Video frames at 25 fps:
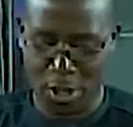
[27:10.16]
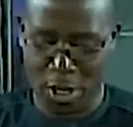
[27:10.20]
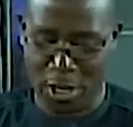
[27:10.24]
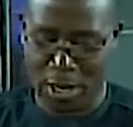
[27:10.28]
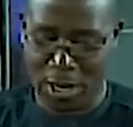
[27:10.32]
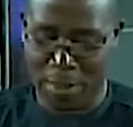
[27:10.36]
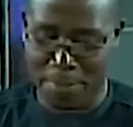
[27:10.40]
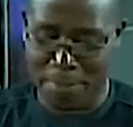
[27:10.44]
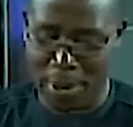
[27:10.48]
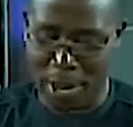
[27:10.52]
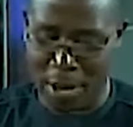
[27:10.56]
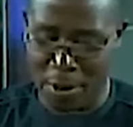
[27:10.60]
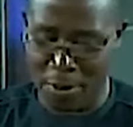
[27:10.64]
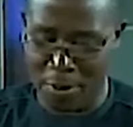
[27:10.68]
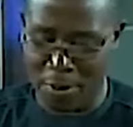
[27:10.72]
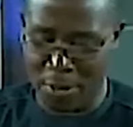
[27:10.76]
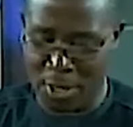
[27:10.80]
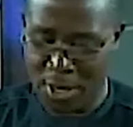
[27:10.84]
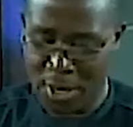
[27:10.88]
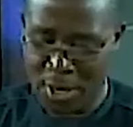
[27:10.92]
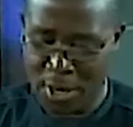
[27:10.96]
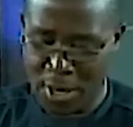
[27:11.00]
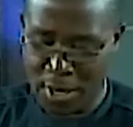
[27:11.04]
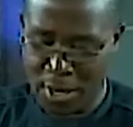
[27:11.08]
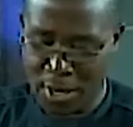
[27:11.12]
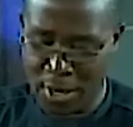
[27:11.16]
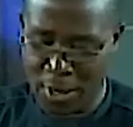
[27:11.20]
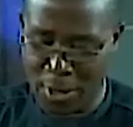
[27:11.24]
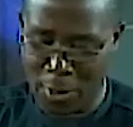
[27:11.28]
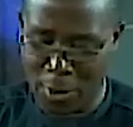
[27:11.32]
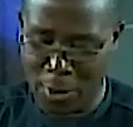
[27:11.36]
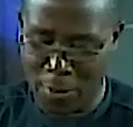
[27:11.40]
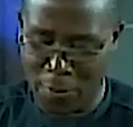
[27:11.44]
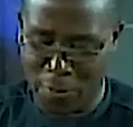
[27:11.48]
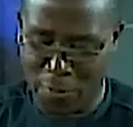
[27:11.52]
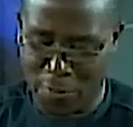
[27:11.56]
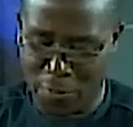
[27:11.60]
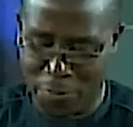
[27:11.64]
shall abound, the
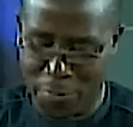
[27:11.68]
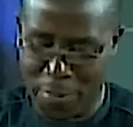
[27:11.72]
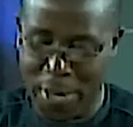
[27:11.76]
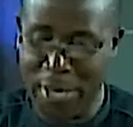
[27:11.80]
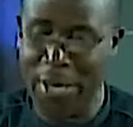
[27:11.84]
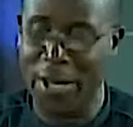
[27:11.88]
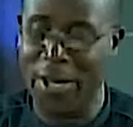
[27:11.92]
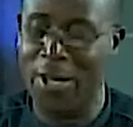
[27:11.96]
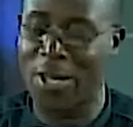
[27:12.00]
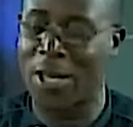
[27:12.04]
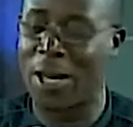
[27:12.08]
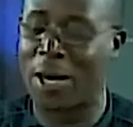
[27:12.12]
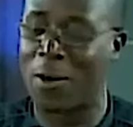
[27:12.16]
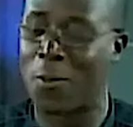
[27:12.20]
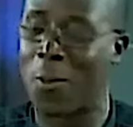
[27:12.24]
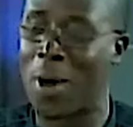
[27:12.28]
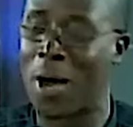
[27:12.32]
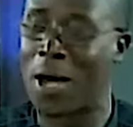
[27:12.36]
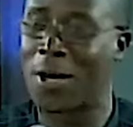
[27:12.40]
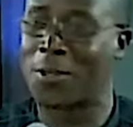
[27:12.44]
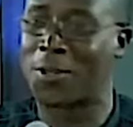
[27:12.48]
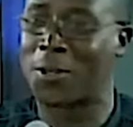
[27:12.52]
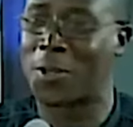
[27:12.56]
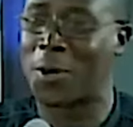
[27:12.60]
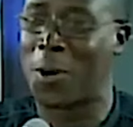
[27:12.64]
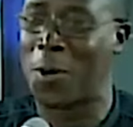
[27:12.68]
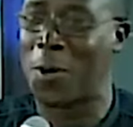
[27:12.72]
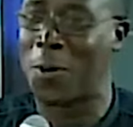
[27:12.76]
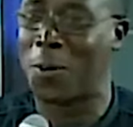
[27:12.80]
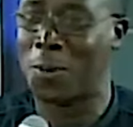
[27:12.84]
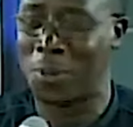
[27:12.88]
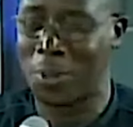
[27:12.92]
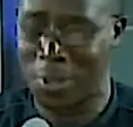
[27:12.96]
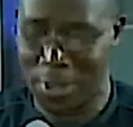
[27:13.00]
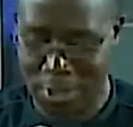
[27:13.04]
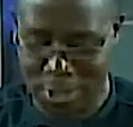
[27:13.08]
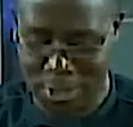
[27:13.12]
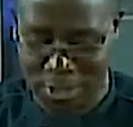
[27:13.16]
love of many shall wax
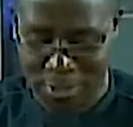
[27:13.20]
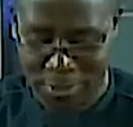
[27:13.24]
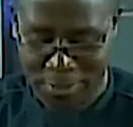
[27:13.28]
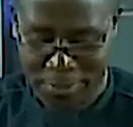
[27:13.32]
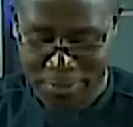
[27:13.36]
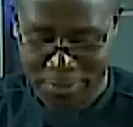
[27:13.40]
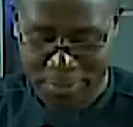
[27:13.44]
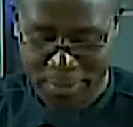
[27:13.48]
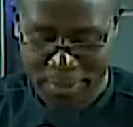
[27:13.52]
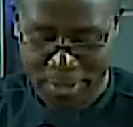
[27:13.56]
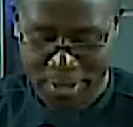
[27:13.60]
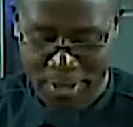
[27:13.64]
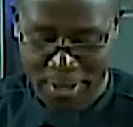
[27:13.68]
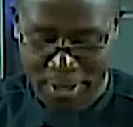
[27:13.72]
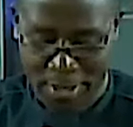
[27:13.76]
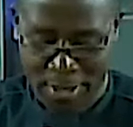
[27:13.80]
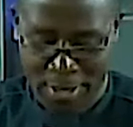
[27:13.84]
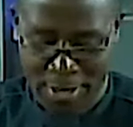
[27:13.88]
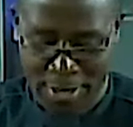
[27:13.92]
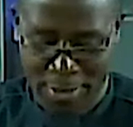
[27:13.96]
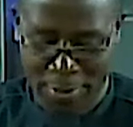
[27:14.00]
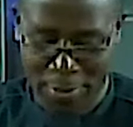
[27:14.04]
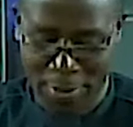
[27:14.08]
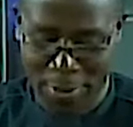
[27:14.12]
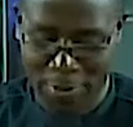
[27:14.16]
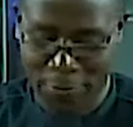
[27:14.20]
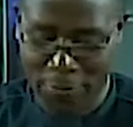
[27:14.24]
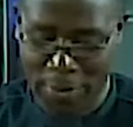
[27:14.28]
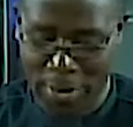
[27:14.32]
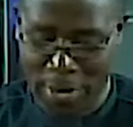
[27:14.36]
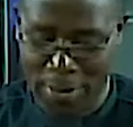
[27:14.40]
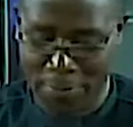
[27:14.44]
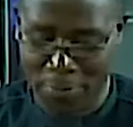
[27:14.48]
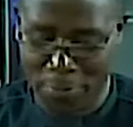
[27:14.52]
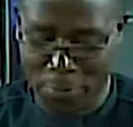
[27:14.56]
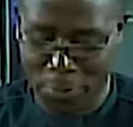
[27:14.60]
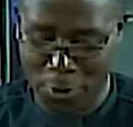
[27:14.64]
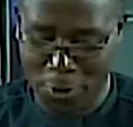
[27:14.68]
cold. I don't have
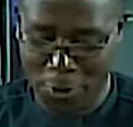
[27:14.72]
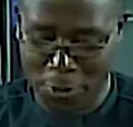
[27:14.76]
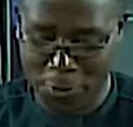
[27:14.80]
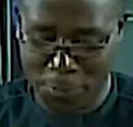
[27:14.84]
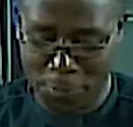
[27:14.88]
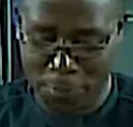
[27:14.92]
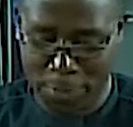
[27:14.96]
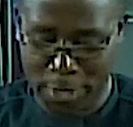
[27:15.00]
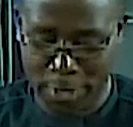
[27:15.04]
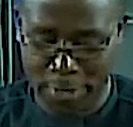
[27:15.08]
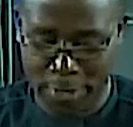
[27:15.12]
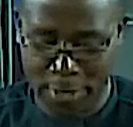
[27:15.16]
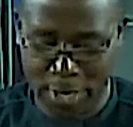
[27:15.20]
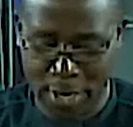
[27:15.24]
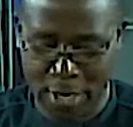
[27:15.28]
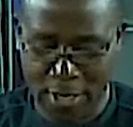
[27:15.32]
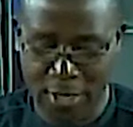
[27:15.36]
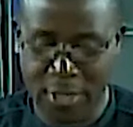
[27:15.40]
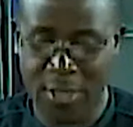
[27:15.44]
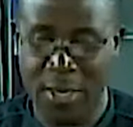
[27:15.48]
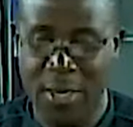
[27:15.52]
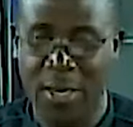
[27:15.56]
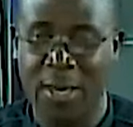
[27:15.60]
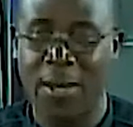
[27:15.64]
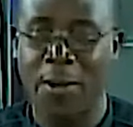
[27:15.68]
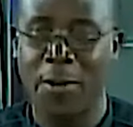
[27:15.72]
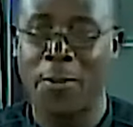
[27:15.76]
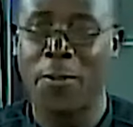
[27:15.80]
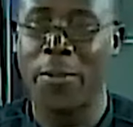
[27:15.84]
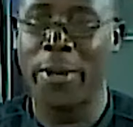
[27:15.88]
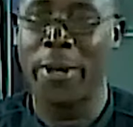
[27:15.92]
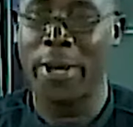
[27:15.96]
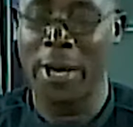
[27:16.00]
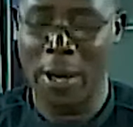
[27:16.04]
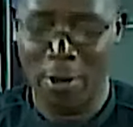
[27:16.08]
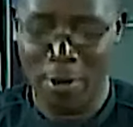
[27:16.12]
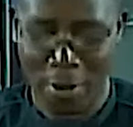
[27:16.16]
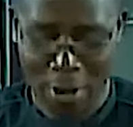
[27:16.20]
time to explain that.
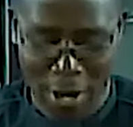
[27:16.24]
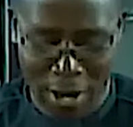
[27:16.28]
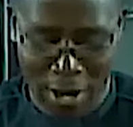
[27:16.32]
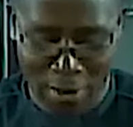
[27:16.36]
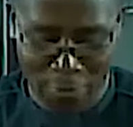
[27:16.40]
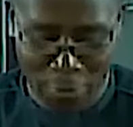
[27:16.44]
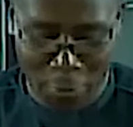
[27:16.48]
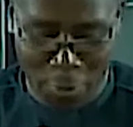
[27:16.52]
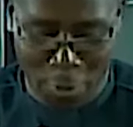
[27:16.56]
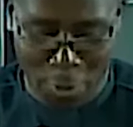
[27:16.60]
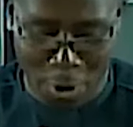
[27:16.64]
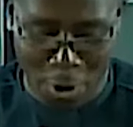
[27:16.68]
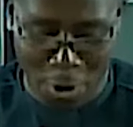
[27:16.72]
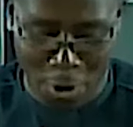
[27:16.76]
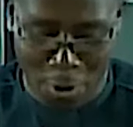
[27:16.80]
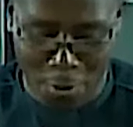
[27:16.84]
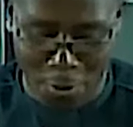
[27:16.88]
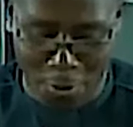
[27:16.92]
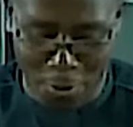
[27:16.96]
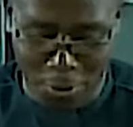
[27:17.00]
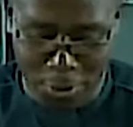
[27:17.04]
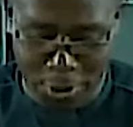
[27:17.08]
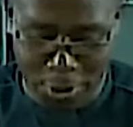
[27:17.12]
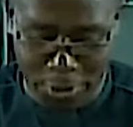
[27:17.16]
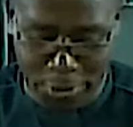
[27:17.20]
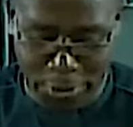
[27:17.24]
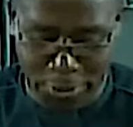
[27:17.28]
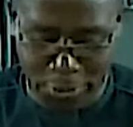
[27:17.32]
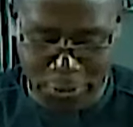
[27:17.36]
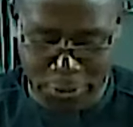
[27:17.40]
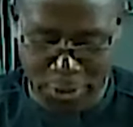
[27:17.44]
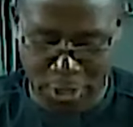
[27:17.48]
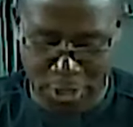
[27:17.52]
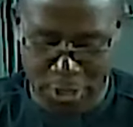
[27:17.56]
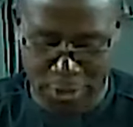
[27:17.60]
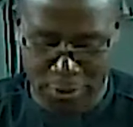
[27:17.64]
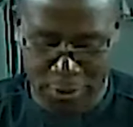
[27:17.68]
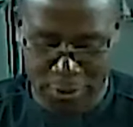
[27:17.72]
We now have cold
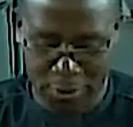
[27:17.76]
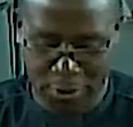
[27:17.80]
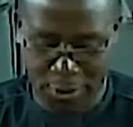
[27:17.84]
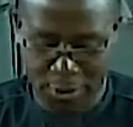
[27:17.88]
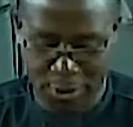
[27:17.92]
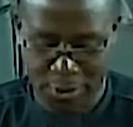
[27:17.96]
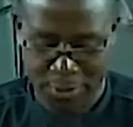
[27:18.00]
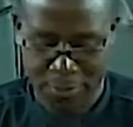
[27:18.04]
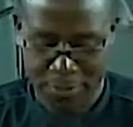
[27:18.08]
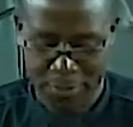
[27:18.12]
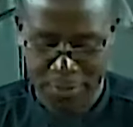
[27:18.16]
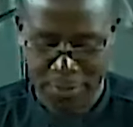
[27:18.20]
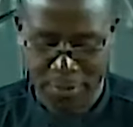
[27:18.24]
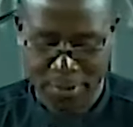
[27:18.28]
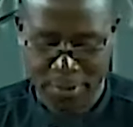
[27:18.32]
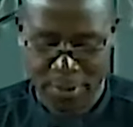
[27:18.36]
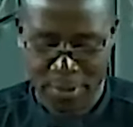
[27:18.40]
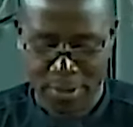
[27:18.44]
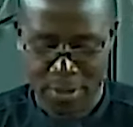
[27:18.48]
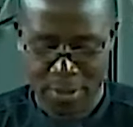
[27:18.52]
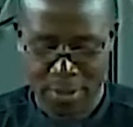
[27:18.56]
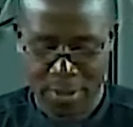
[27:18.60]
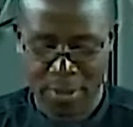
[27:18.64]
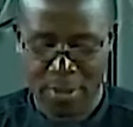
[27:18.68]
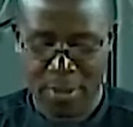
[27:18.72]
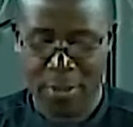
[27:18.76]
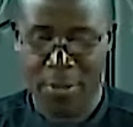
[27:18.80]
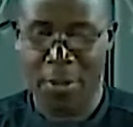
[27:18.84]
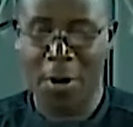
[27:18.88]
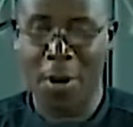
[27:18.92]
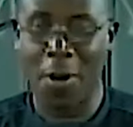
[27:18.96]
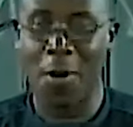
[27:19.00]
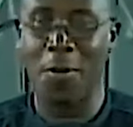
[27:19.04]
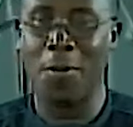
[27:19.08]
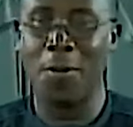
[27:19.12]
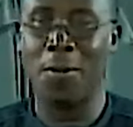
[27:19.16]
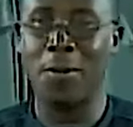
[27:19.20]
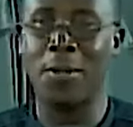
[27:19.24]
Christians.
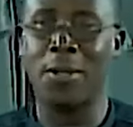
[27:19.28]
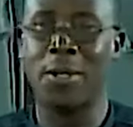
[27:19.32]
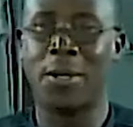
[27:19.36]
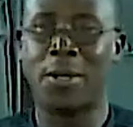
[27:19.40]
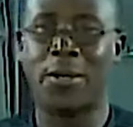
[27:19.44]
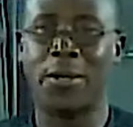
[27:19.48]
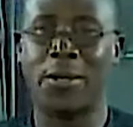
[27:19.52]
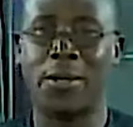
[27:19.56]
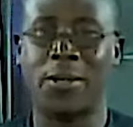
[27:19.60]
Cold